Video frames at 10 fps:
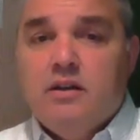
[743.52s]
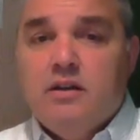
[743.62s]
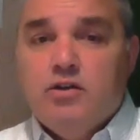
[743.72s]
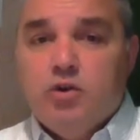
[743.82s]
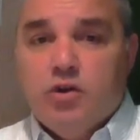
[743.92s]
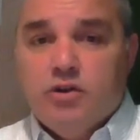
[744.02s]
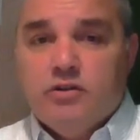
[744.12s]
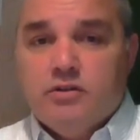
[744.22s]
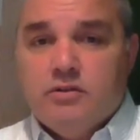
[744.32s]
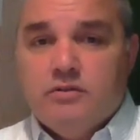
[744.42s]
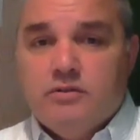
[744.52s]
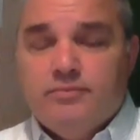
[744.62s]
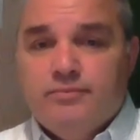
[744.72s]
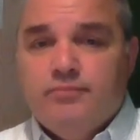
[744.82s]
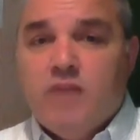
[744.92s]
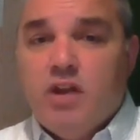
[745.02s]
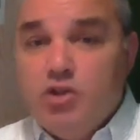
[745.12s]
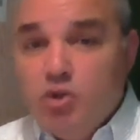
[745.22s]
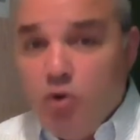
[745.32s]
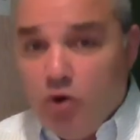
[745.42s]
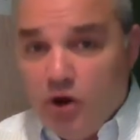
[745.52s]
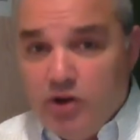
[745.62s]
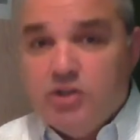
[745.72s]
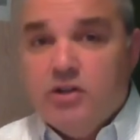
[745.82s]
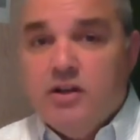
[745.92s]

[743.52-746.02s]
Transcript: George. George